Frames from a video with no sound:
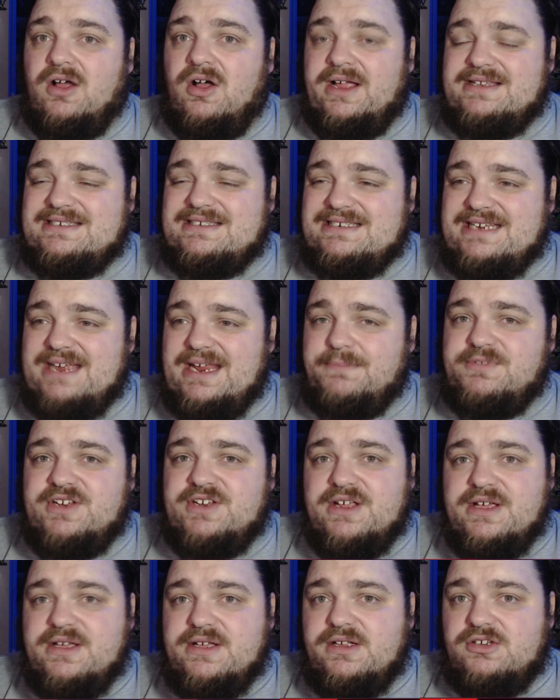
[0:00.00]
I tipped
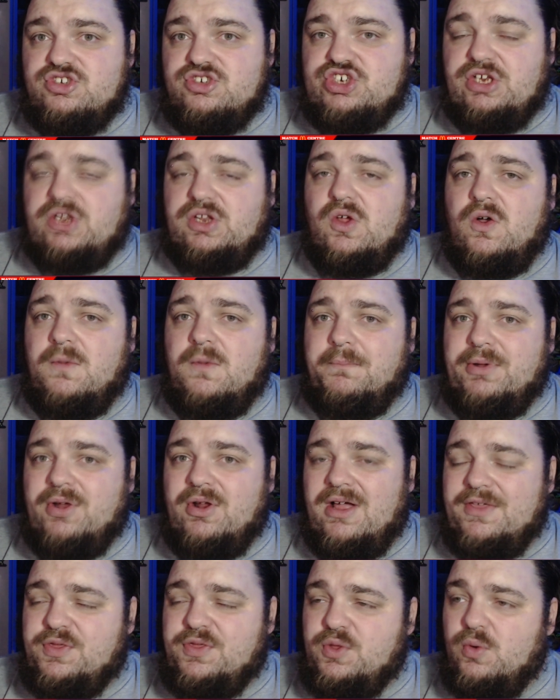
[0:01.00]
Geelong, but
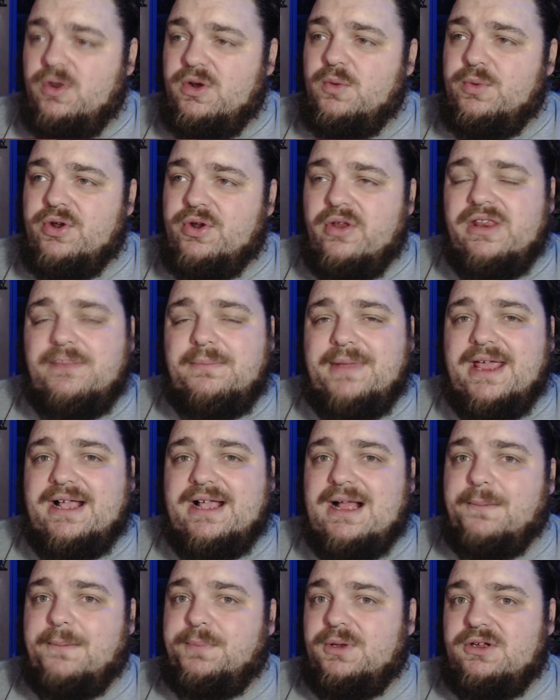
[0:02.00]
I thought it would only be a
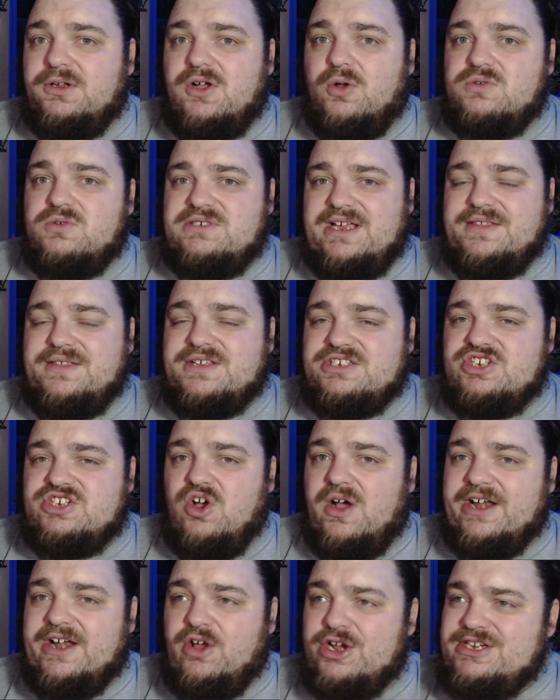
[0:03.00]
couple of goals either
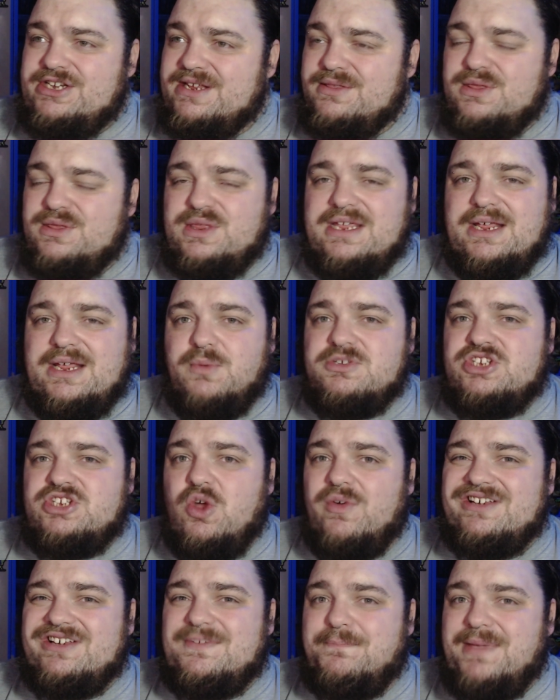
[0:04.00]
side. I didn't think it was
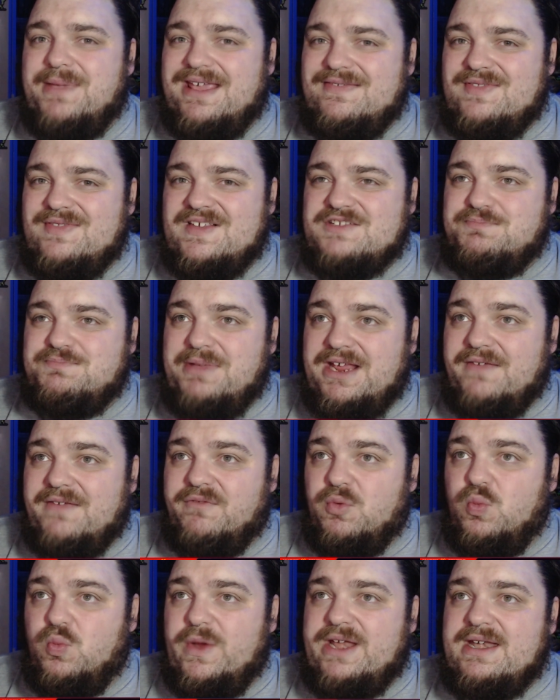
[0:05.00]
going to be this big of
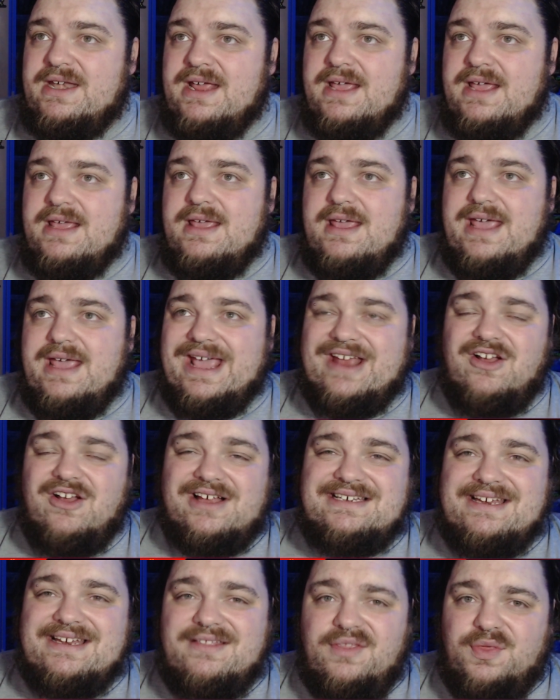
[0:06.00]
a win, and I
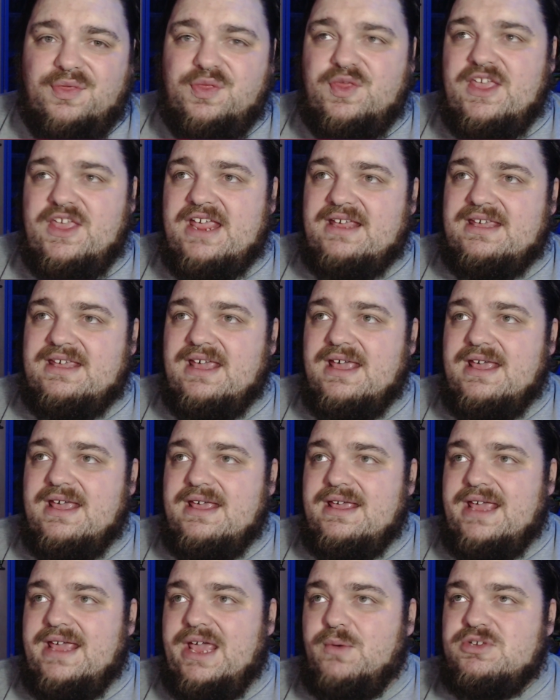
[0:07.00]
didn't think
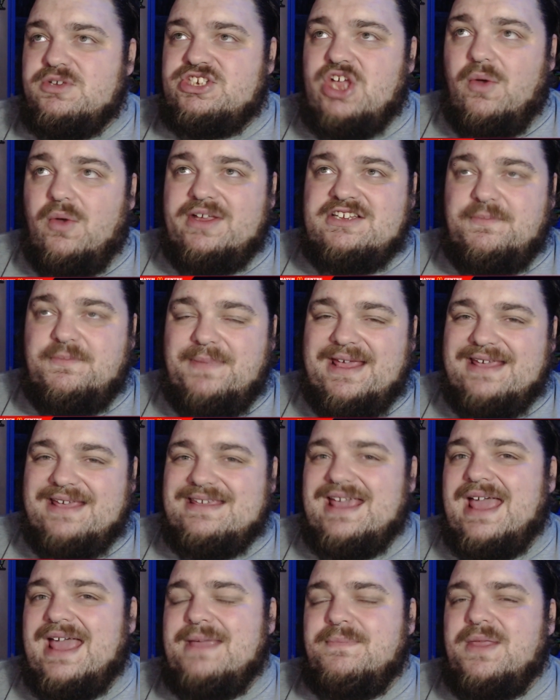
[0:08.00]
it was going to be a
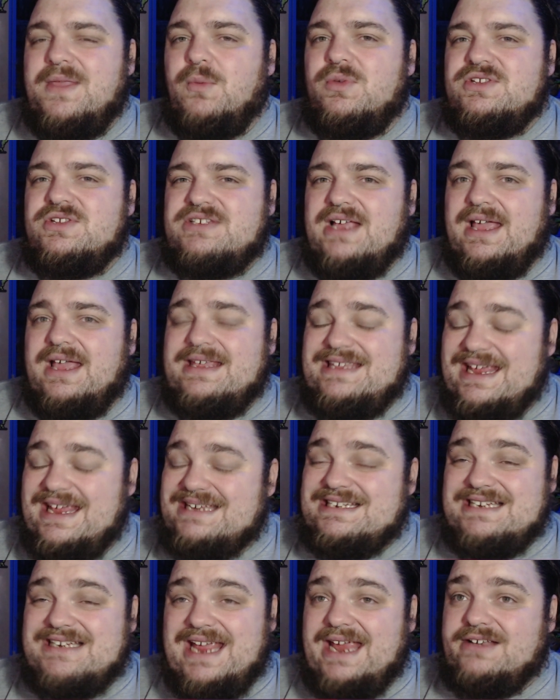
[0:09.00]
game that was,
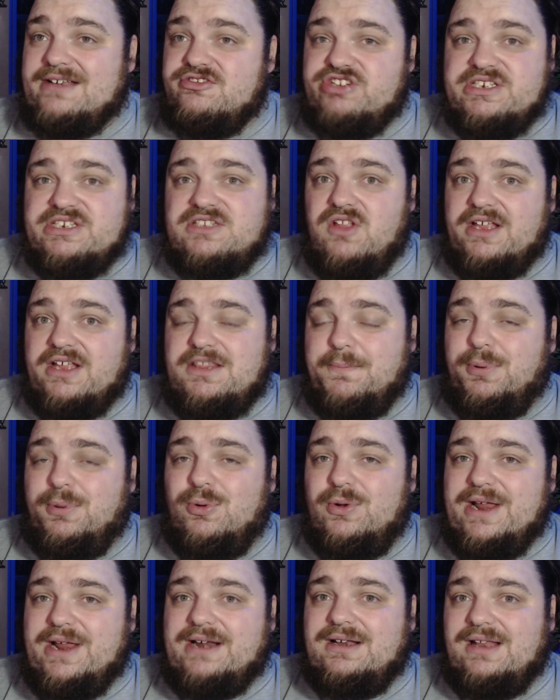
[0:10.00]
yet again, just like the
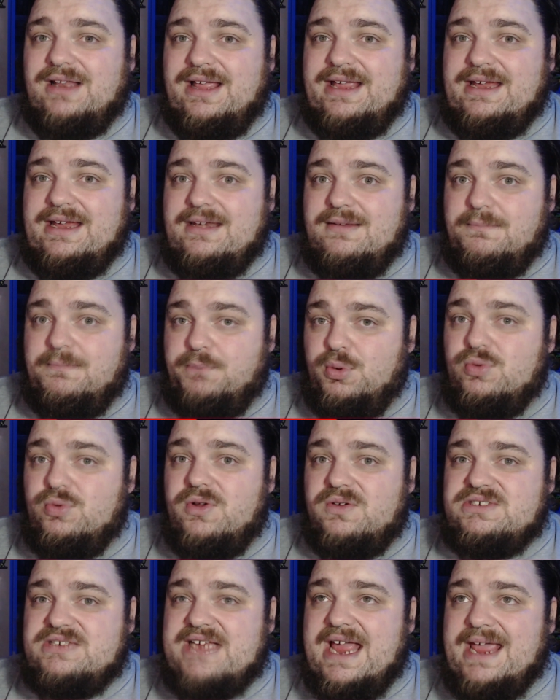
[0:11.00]
Port Adelaide
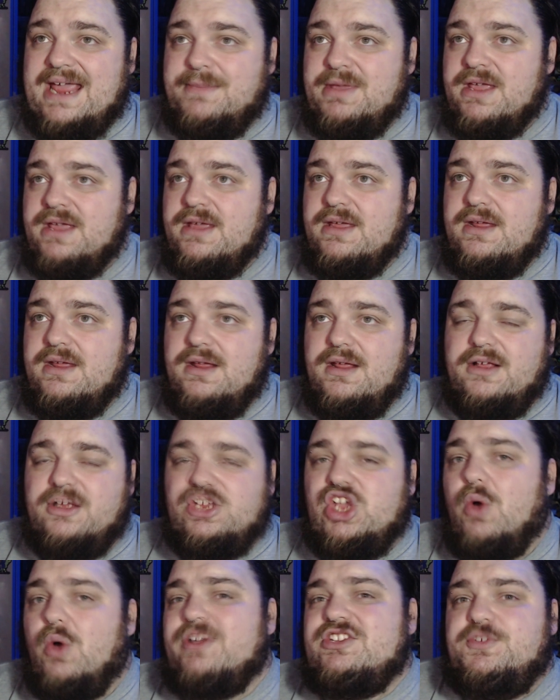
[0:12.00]
Bulldogs game,
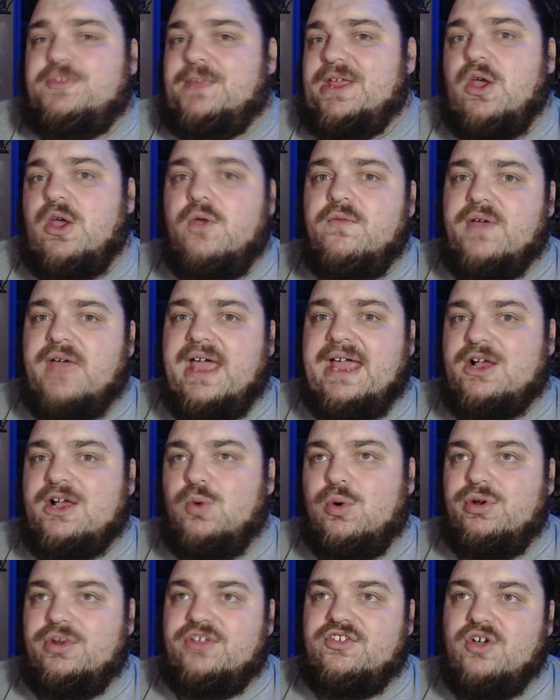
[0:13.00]
going to be over at
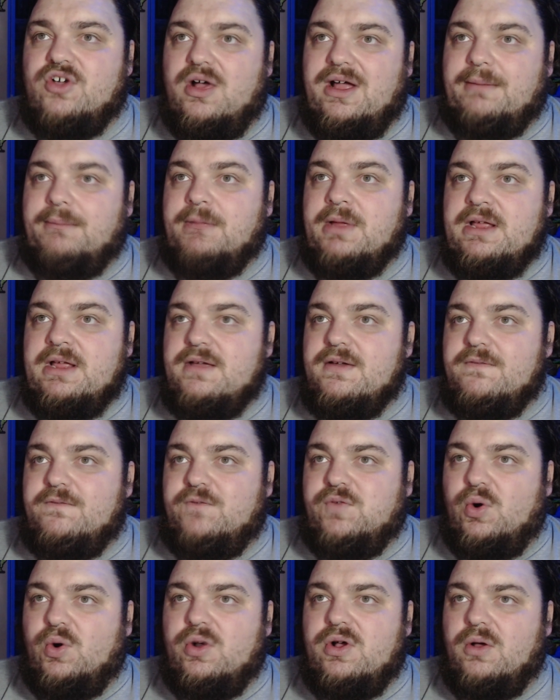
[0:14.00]
quarter time.
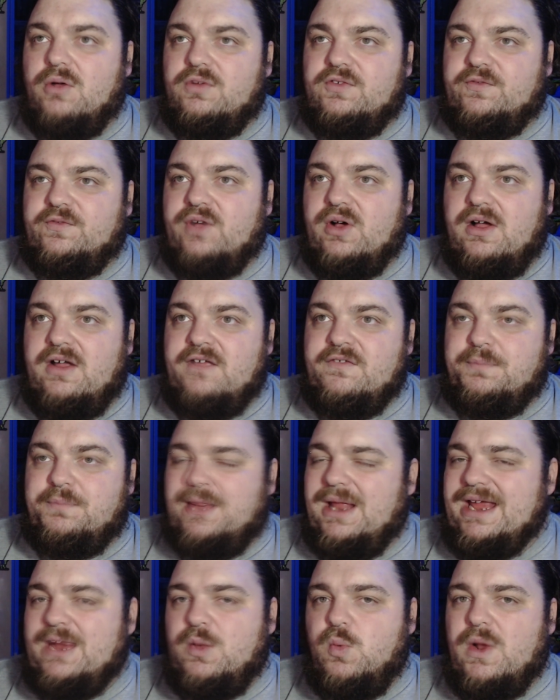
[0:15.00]
4 goals 5,
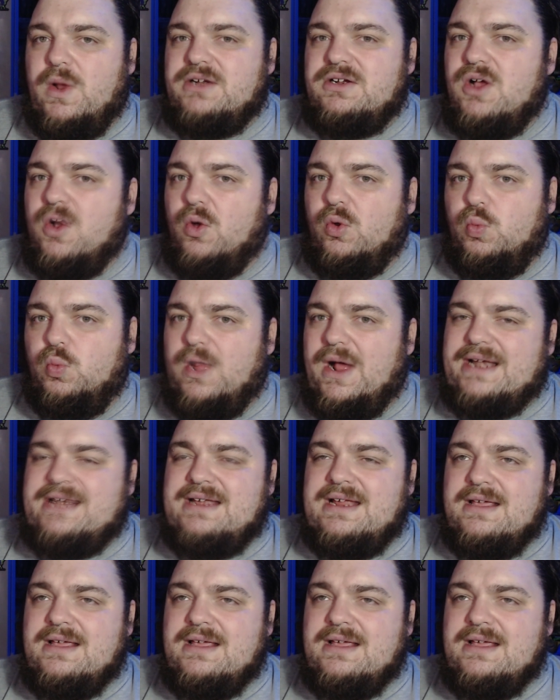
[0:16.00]
playing 1 goal 1.